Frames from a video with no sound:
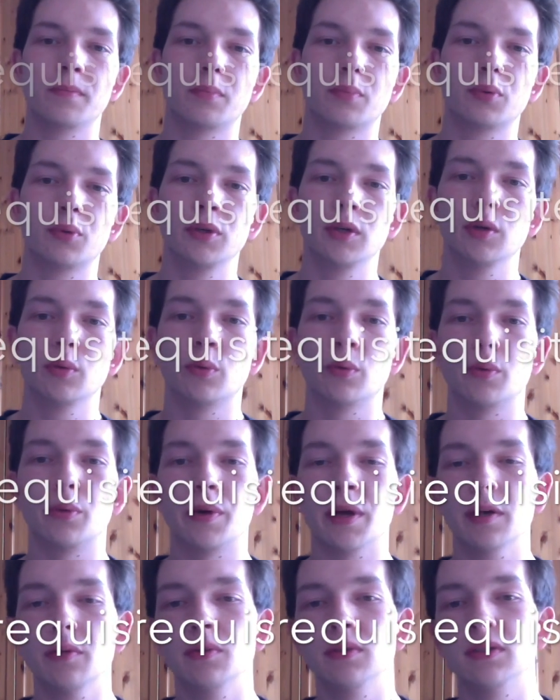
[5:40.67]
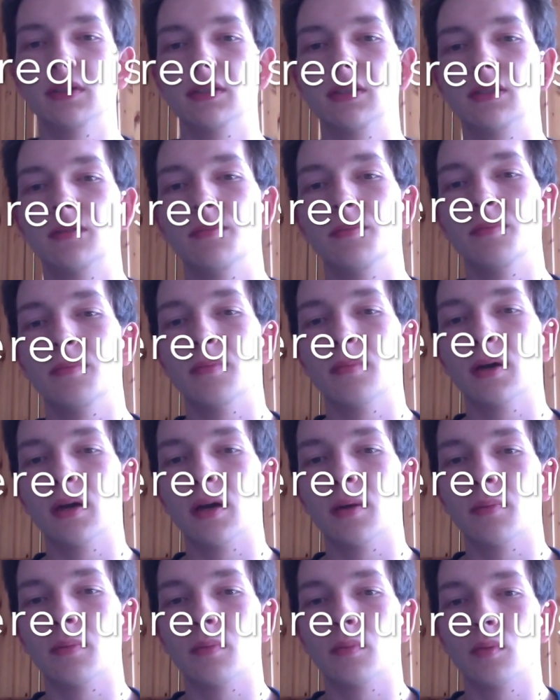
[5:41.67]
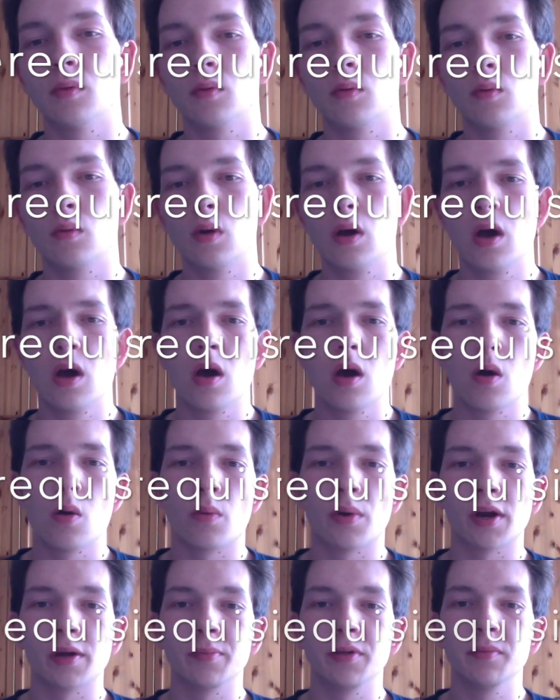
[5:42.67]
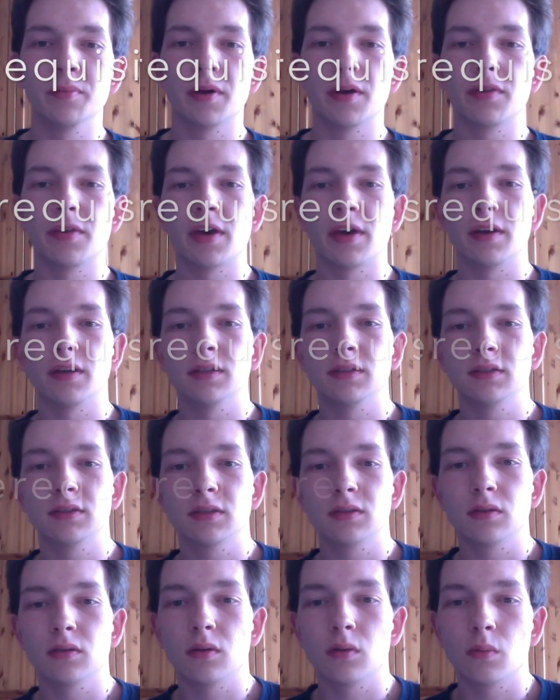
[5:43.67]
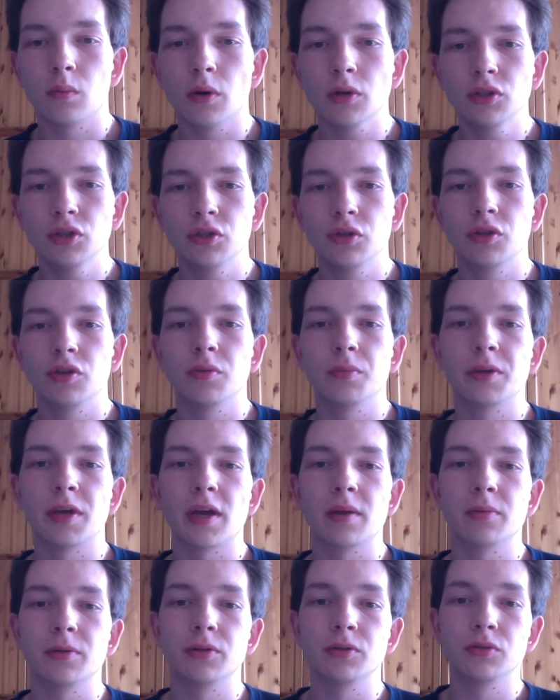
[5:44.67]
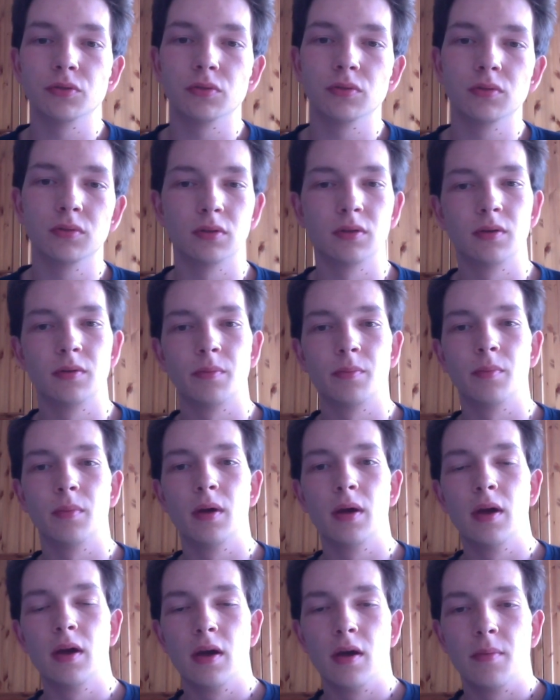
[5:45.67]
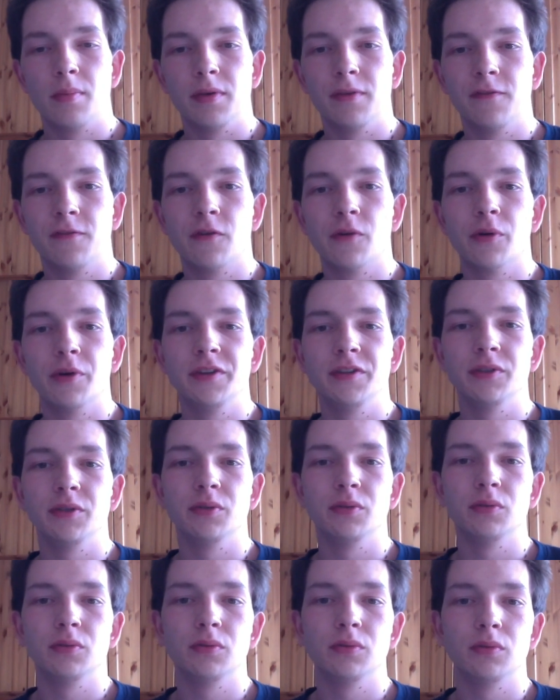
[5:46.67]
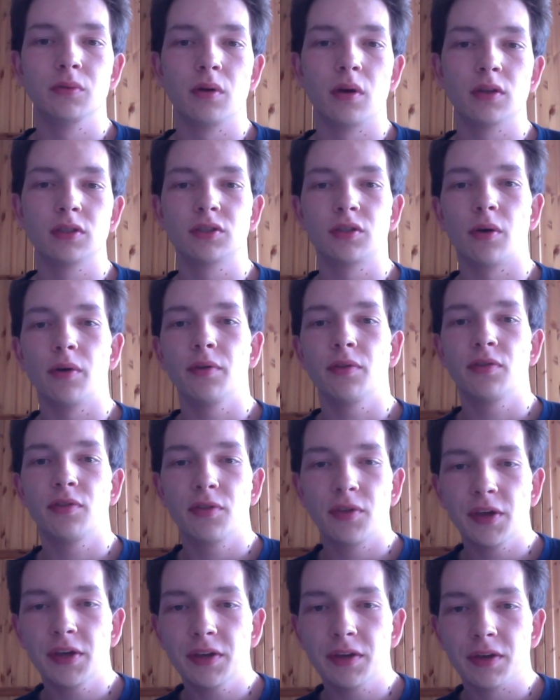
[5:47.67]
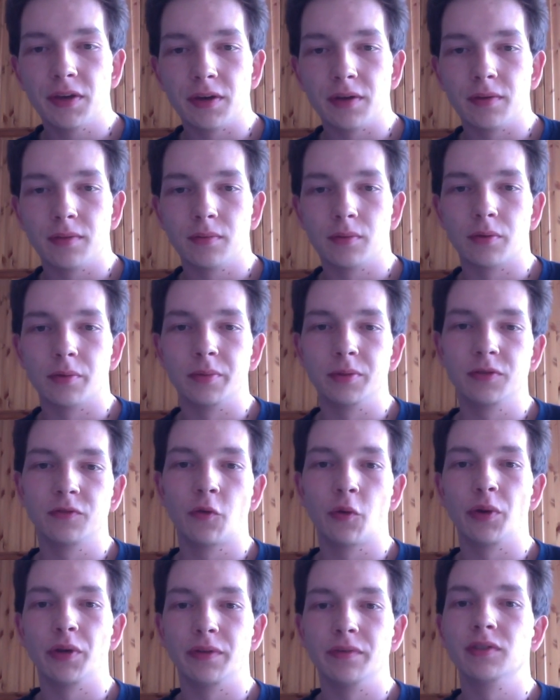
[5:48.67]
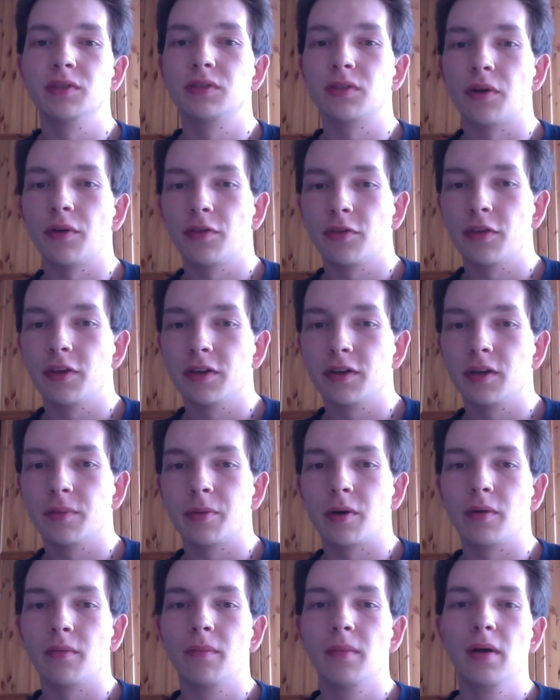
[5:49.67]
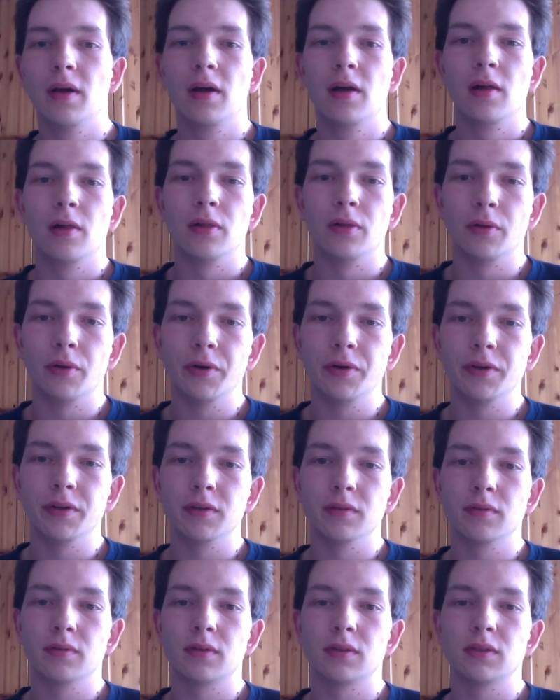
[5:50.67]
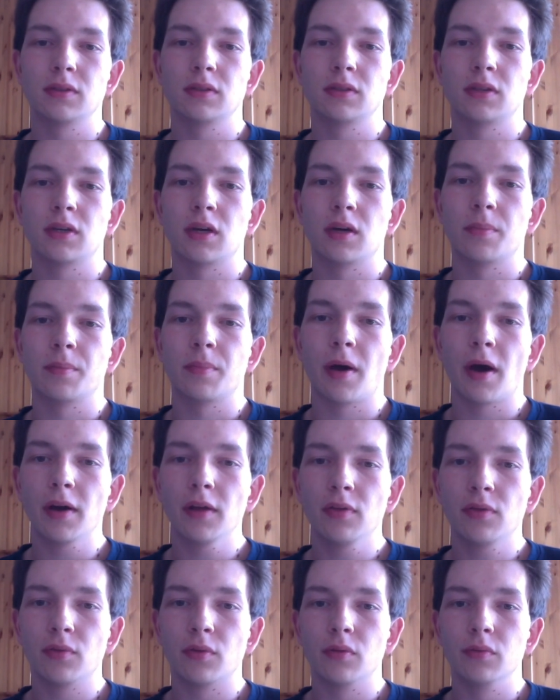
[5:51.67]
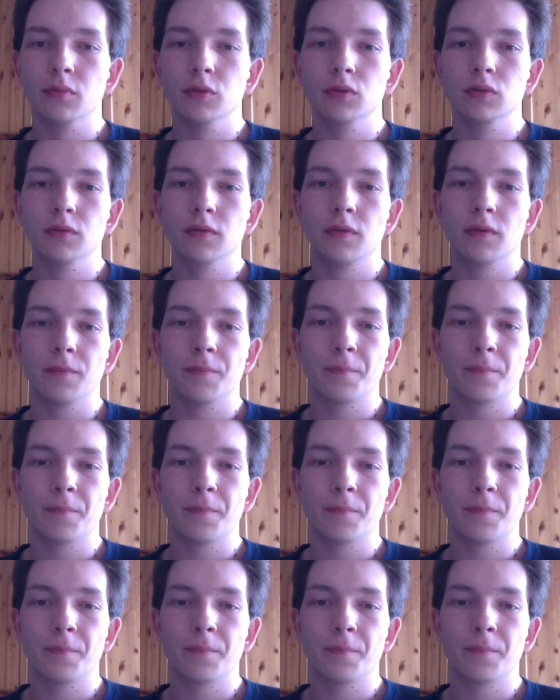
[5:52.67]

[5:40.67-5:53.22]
prerequisites. What I mean by that is, what should you be able to do before you start thinking, or before you even start thinking about learning this body throw move.